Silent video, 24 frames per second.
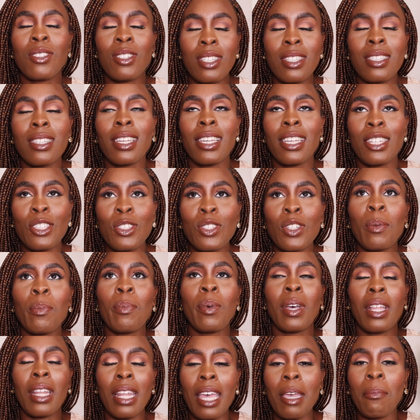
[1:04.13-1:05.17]
just the history,
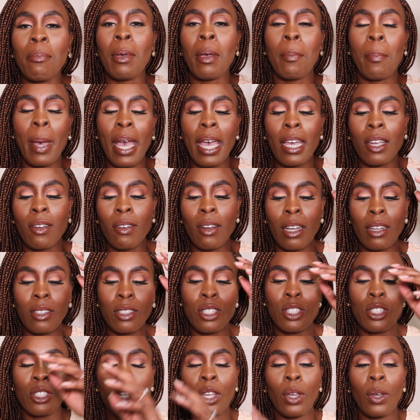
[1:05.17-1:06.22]
but like my background.
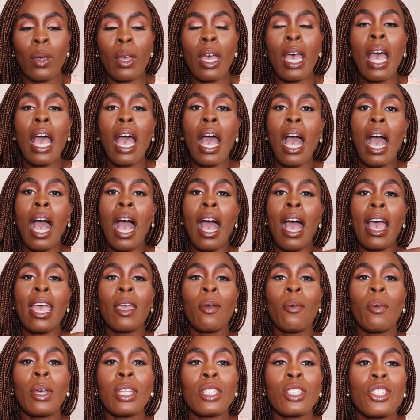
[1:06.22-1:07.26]
So I
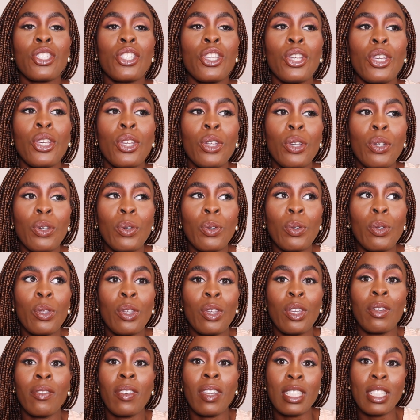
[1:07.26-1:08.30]
went to the
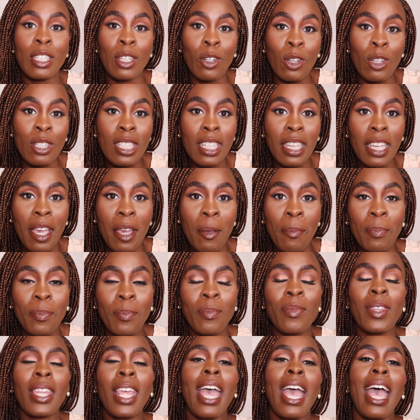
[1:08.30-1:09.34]
University of Nottingham
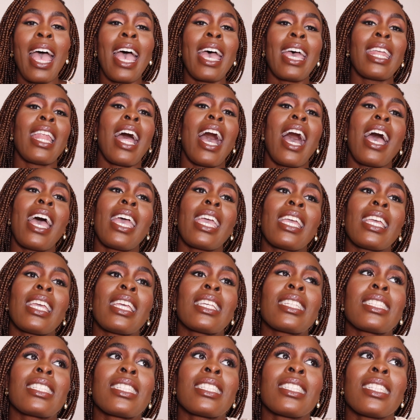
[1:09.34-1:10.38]
and I
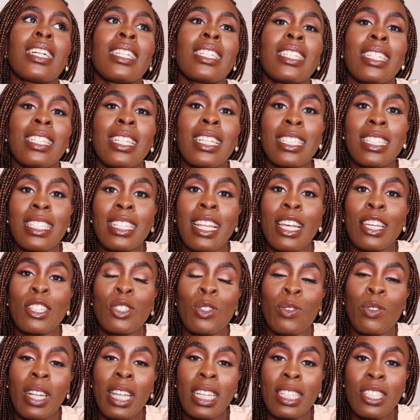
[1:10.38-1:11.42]
studied international
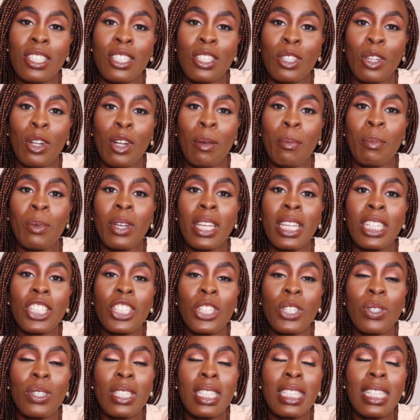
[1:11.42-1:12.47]
relations and global
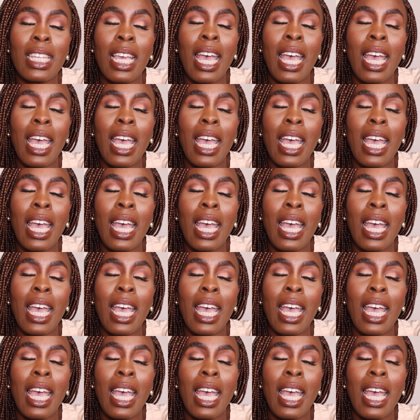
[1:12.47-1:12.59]
issues.